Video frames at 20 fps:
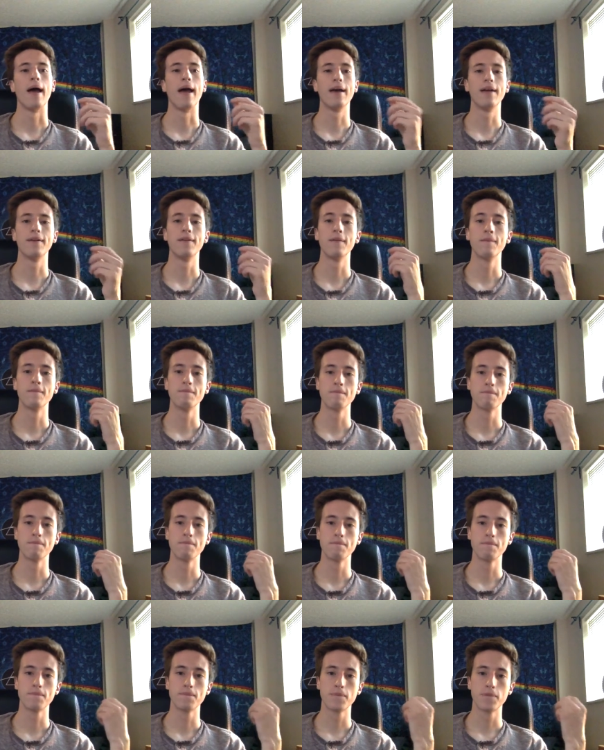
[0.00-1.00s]
And
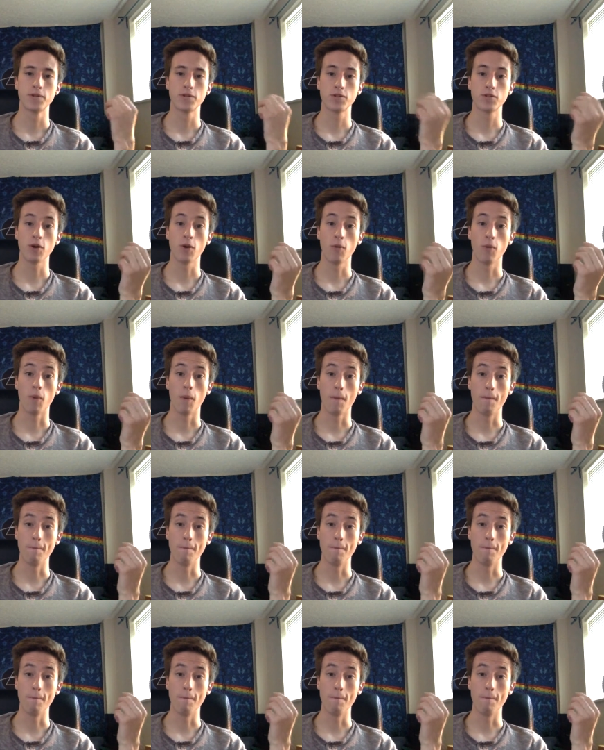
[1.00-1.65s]
so